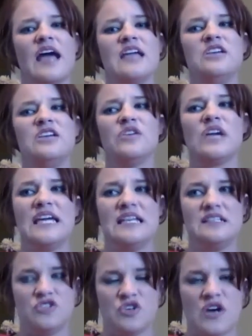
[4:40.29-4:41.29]
You
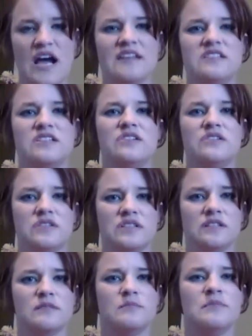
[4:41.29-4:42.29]
can try to,
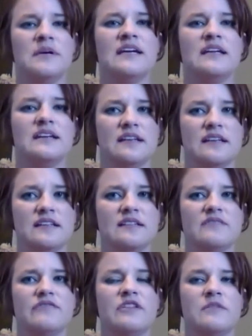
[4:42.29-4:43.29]
but
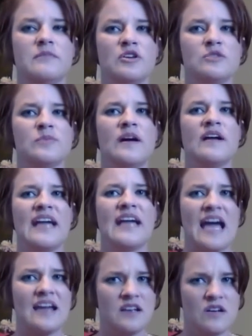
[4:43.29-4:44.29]
for the most part, like,
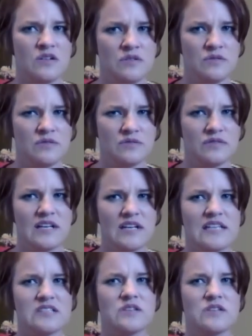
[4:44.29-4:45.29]
I know
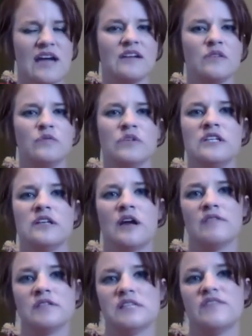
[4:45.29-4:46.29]
I get really
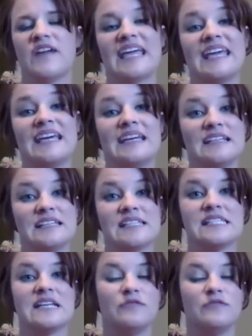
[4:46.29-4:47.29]
nervous if I get the
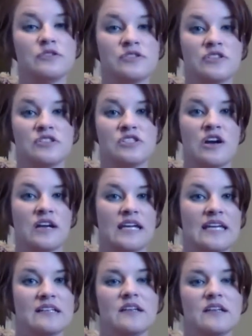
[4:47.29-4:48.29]
sniffles or start
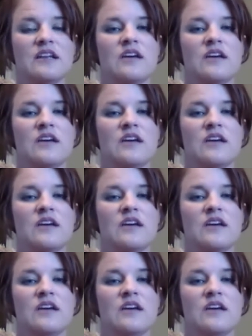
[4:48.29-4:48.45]
getting,